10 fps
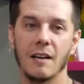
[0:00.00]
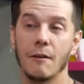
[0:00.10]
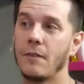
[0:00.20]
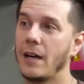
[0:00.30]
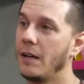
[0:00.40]

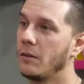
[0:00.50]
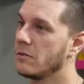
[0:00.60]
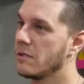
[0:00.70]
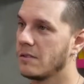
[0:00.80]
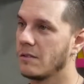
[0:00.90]

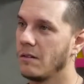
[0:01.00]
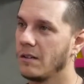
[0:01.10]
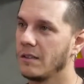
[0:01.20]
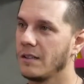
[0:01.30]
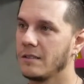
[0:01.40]
virus or
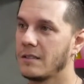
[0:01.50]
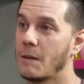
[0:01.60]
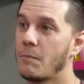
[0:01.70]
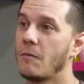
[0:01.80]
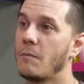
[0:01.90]
a type
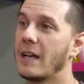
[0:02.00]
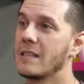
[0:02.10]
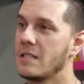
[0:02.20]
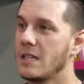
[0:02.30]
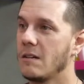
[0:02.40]
of
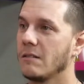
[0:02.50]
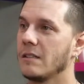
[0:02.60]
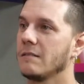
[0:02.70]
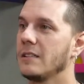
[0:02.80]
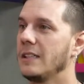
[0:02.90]
bacteria,
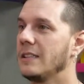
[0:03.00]
right?